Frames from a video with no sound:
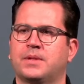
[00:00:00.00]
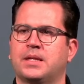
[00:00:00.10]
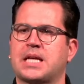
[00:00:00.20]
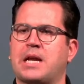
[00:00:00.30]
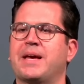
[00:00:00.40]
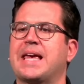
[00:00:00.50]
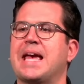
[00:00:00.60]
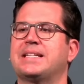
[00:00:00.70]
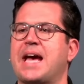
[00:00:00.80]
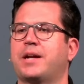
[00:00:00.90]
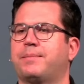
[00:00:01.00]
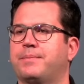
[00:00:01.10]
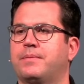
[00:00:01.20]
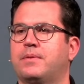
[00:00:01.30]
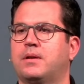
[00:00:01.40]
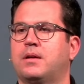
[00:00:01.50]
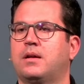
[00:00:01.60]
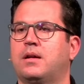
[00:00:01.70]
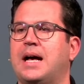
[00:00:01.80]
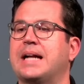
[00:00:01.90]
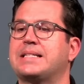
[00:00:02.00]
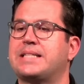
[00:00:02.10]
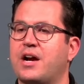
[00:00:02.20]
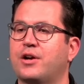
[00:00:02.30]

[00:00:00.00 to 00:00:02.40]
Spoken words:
Tell them they can't date them. I dare